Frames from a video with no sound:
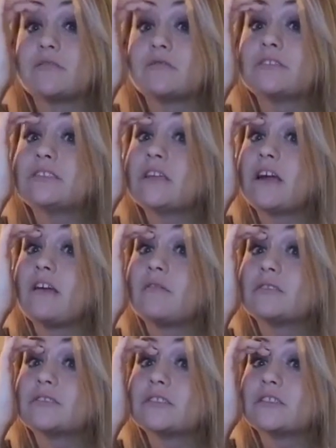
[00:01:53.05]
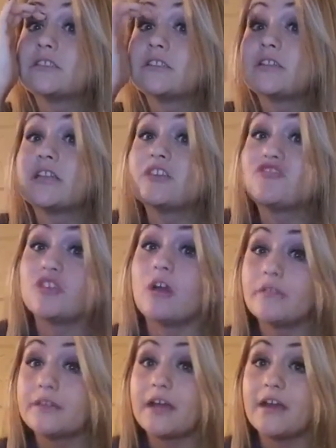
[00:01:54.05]
I was itchy
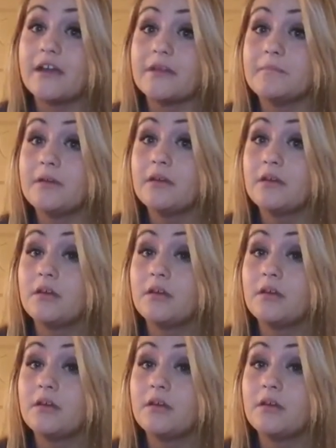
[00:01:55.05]
all the time.